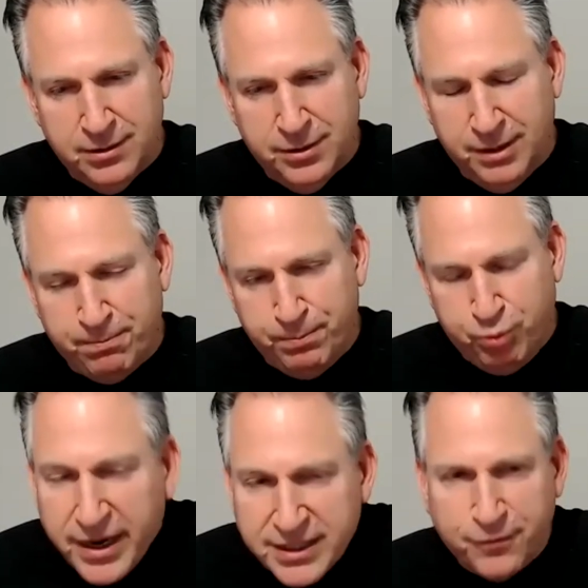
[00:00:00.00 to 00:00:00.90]
the
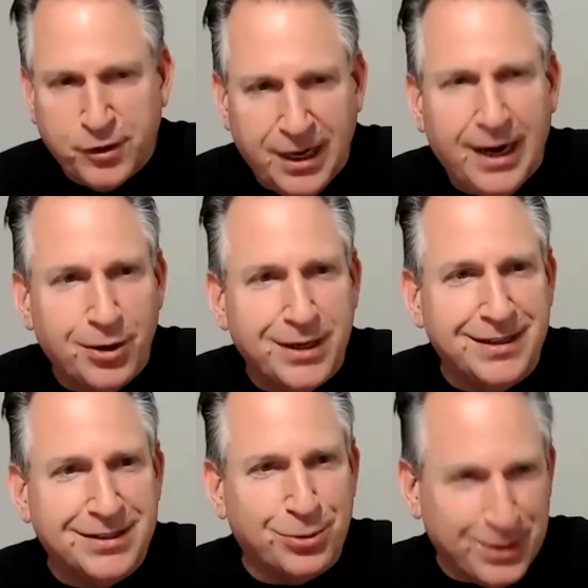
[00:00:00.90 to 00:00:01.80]
price of
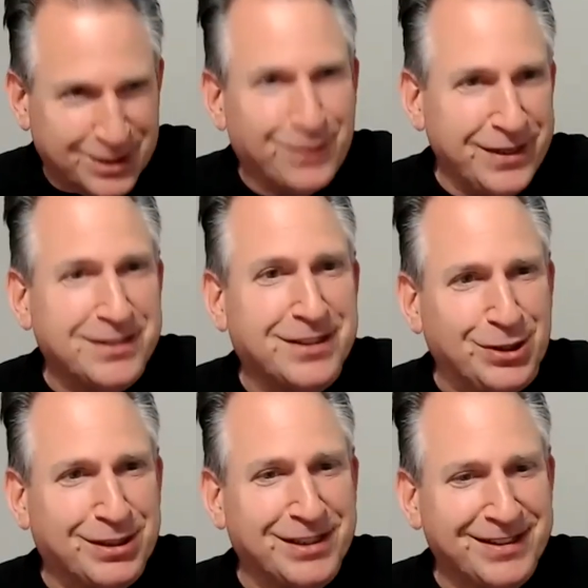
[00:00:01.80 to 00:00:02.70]
clarity is the risk of
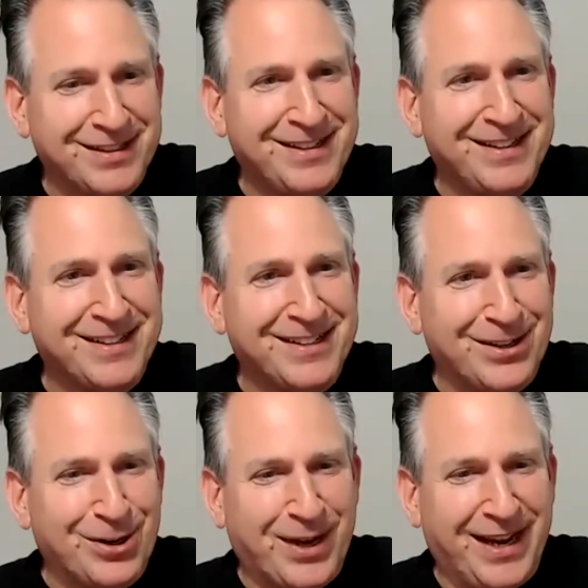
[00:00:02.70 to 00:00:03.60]
insult.
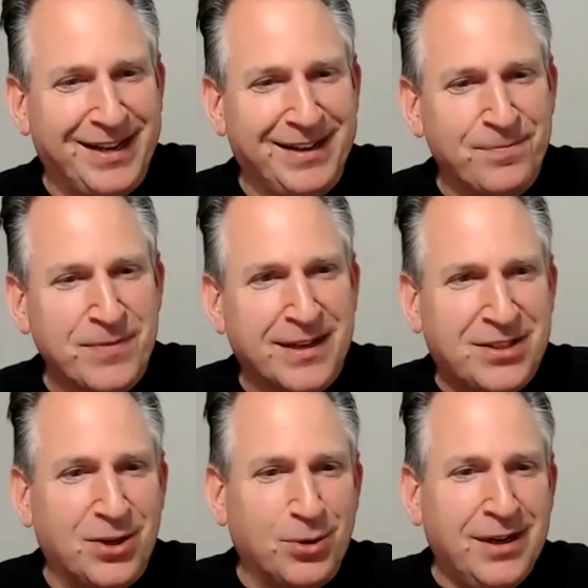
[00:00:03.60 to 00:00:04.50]
Okay.
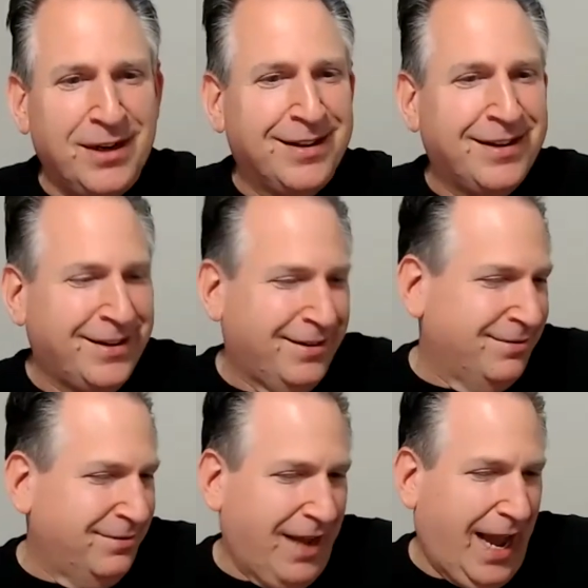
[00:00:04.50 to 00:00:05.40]
So
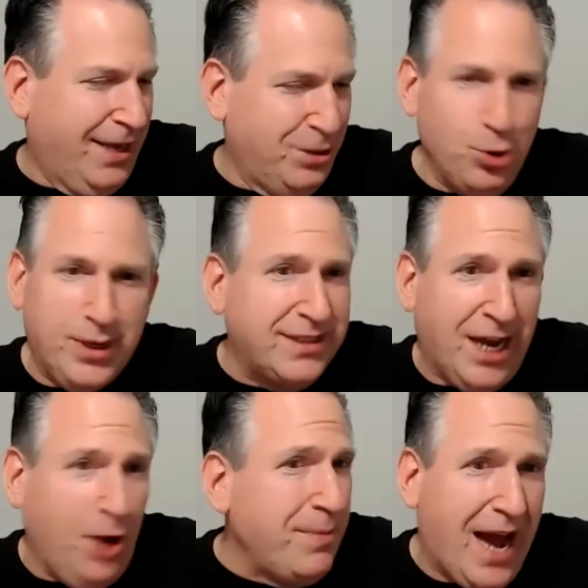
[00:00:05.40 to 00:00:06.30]
you can
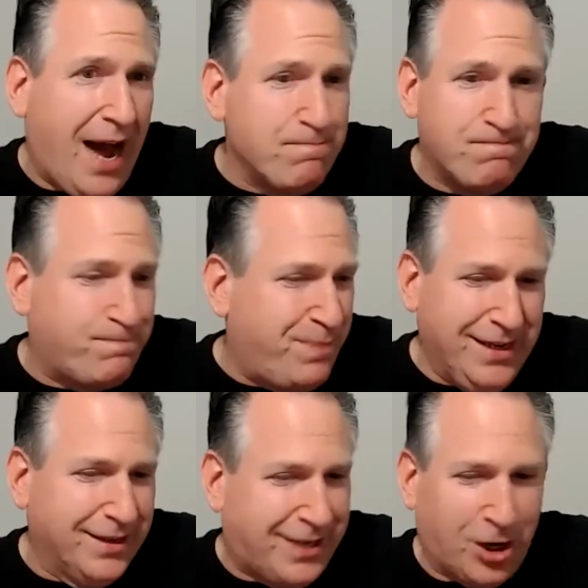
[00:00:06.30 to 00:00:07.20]
tell me I'm
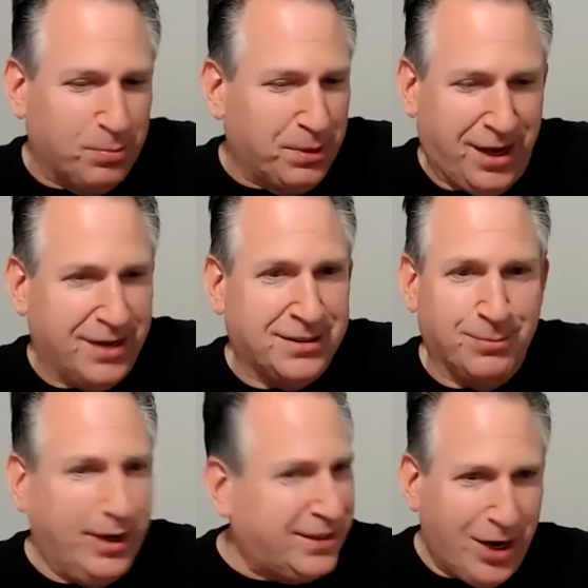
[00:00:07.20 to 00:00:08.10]
being a terrible
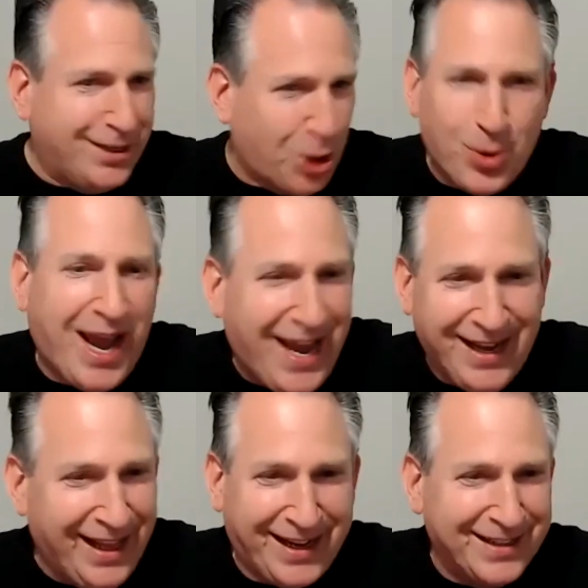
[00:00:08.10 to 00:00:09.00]
customer. It's, it's
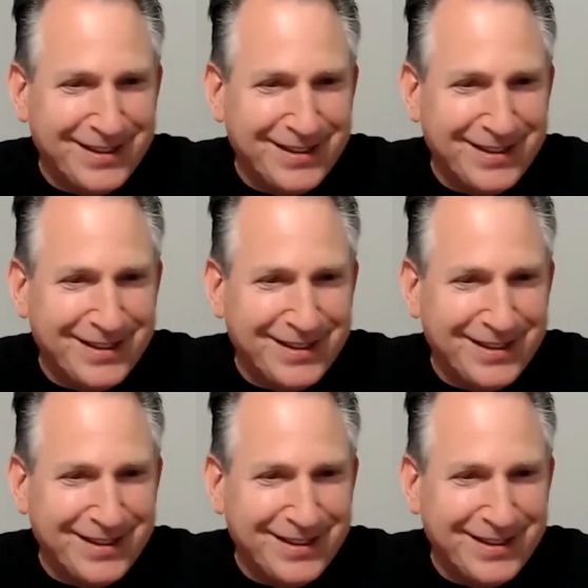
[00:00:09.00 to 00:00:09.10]
okay.